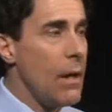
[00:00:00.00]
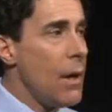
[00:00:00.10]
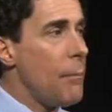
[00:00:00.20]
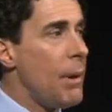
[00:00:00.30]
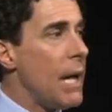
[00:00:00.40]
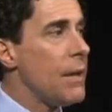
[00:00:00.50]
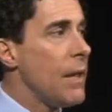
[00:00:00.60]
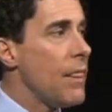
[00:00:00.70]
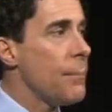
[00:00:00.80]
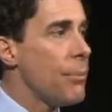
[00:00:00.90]
but
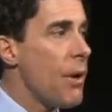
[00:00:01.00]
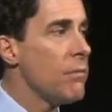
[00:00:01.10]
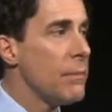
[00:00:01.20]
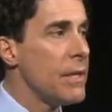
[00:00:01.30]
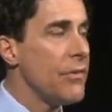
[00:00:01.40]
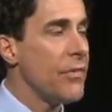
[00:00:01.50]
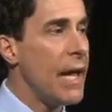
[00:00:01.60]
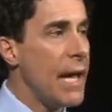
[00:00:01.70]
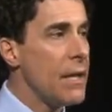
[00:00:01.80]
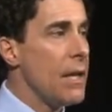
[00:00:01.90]
the problem is
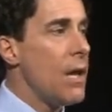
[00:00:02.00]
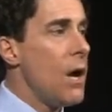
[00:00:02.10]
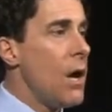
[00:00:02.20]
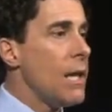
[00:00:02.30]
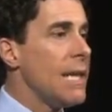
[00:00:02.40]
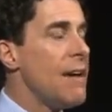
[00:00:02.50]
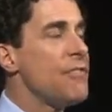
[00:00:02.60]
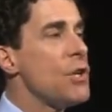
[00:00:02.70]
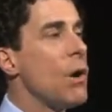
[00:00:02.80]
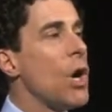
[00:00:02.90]
that
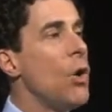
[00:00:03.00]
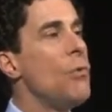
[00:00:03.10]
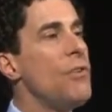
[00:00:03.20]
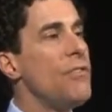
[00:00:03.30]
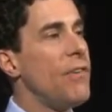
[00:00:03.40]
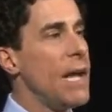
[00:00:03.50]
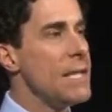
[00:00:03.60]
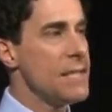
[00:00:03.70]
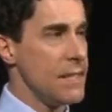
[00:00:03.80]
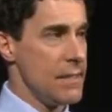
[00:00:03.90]
left to our own
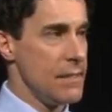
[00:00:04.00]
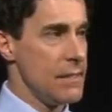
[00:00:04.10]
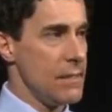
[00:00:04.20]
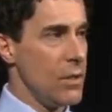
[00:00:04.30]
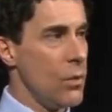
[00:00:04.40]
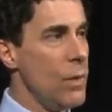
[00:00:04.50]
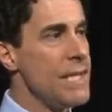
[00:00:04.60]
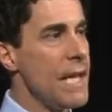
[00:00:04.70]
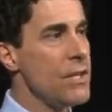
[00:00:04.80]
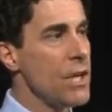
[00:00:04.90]
devices, we
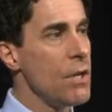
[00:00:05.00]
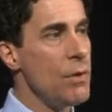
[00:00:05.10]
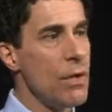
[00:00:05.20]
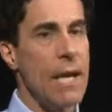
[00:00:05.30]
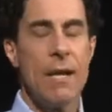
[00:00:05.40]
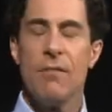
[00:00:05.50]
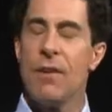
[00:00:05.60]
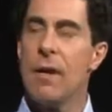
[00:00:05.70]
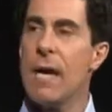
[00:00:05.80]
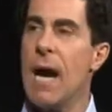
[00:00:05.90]
tend to communicate in
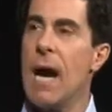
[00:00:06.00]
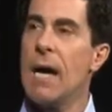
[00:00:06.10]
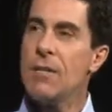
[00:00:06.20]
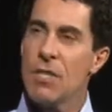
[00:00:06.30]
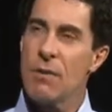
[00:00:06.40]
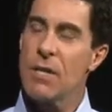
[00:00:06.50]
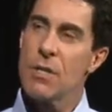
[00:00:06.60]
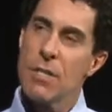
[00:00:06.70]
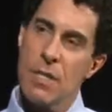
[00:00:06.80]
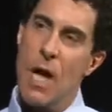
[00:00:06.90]
very
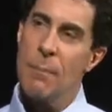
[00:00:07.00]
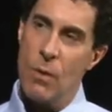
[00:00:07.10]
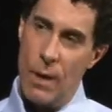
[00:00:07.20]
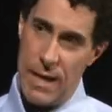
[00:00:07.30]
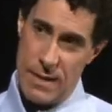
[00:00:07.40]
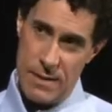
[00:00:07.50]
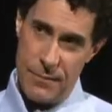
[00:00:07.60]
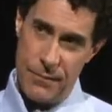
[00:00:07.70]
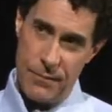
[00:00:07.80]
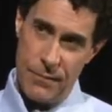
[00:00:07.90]
unstructured, sloppy ways.
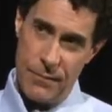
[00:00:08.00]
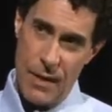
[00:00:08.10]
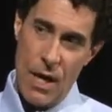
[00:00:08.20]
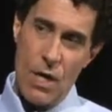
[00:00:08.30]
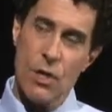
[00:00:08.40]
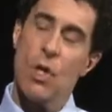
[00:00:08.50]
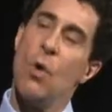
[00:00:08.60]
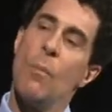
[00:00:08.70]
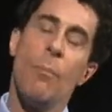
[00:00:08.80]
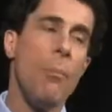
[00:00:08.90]

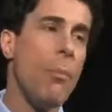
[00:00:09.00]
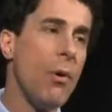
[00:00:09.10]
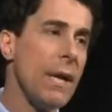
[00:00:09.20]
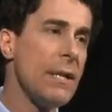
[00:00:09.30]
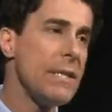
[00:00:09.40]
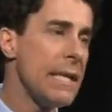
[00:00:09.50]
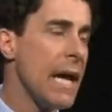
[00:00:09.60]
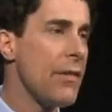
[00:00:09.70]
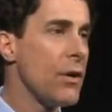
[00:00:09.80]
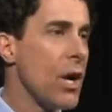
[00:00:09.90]
So putting
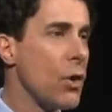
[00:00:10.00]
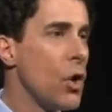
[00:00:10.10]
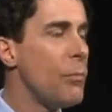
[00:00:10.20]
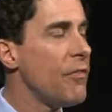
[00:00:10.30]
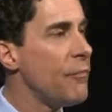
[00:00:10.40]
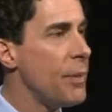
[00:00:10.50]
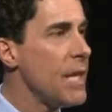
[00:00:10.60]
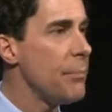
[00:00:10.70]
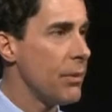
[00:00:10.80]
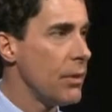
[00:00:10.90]
together a group of
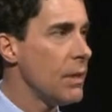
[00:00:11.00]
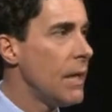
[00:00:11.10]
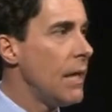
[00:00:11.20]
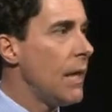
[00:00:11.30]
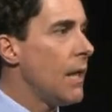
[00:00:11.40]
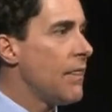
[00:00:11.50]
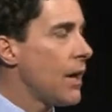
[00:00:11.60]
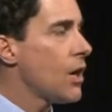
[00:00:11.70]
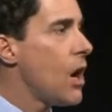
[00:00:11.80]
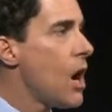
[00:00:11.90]
people
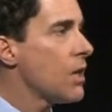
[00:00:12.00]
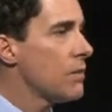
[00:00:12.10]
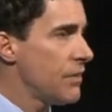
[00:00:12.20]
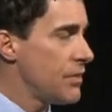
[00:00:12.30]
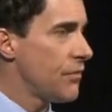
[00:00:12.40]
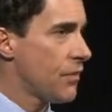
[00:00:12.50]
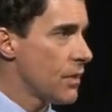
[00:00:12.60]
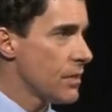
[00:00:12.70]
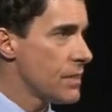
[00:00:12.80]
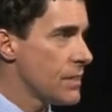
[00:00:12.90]
that are cognitively
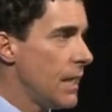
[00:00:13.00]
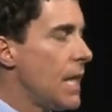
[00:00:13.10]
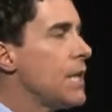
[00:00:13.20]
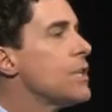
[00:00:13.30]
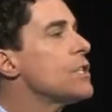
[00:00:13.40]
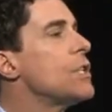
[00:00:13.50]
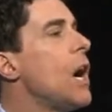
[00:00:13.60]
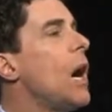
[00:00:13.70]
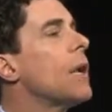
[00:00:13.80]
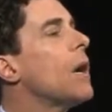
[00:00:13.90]
diverse does
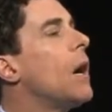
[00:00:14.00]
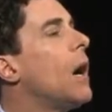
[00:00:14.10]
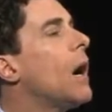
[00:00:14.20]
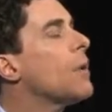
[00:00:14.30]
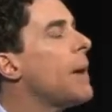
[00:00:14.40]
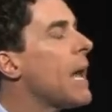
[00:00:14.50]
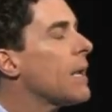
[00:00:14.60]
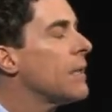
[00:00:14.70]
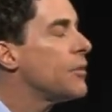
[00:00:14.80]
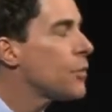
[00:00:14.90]
not
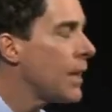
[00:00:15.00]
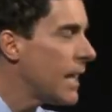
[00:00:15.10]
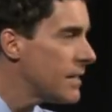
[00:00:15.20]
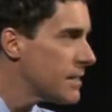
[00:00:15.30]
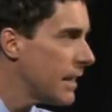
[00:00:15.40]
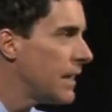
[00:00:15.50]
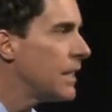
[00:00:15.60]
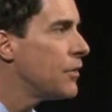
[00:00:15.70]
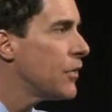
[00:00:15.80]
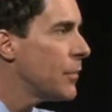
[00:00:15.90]
automatically translate
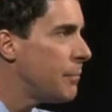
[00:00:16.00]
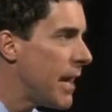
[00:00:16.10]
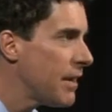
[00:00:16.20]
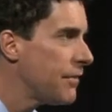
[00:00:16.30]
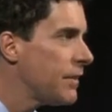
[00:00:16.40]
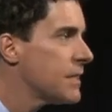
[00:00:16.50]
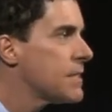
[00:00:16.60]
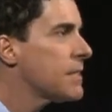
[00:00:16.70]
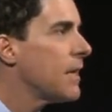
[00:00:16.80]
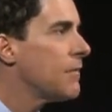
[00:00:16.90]
into the
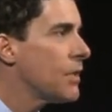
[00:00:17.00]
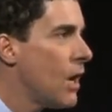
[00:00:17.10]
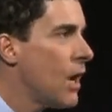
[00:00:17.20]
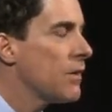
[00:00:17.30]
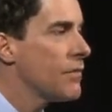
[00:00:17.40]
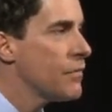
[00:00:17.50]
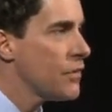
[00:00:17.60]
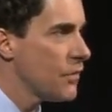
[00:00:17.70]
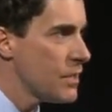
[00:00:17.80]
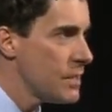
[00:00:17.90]
benefits of cognitive
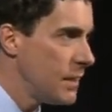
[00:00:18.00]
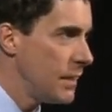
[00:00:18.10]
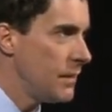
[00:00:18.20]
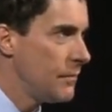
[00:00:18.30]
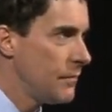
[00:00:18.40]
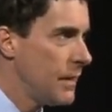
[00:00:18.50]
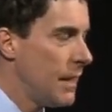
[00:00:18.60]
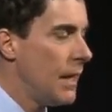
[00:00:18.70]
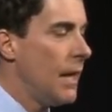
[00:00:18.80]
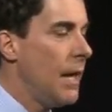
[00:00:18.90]
diversity.
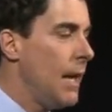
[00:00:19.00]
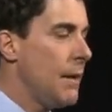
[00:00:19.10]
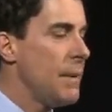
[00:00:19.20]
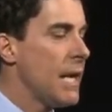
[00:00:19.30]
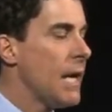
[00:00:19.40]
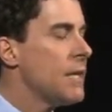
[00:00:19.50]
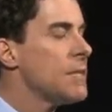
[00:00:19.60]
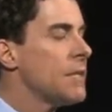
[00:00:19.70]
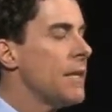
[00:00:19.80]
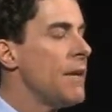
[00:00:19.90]

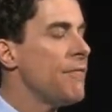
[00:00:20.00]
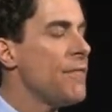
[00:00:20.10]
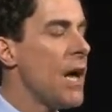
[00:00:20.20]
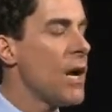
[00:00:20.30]
Because if a